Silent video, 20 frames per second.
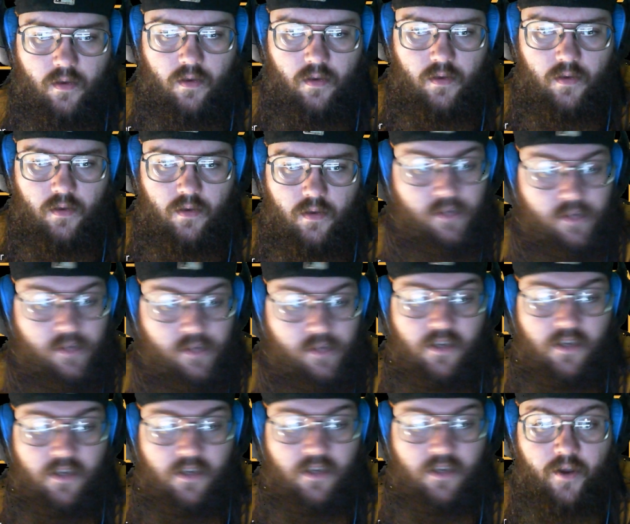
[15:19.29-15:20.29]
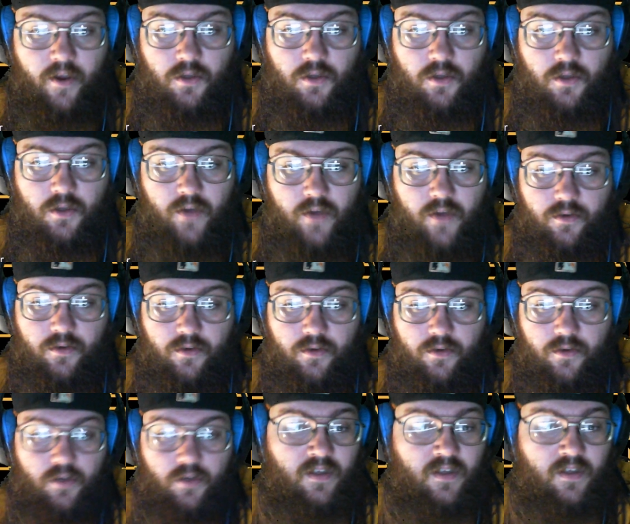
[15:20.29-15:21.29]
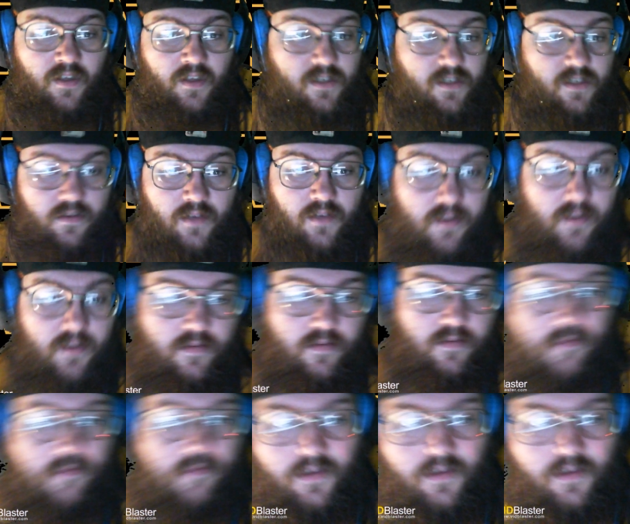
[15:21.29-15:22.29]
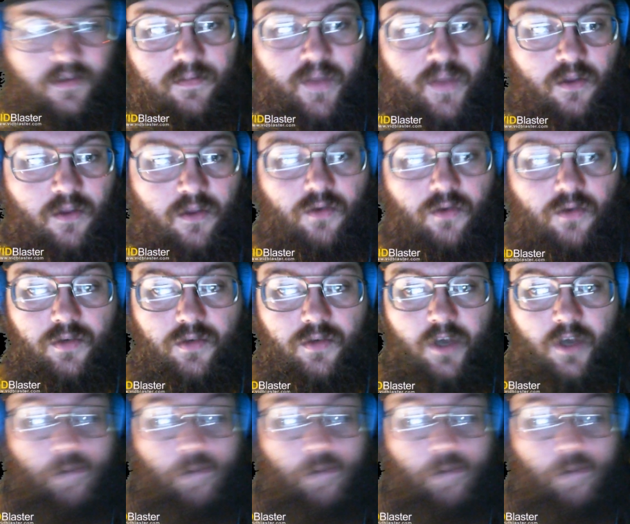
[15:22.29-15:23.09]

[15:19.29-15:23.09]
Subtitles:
Seems like he's a very good director. So this is big news. So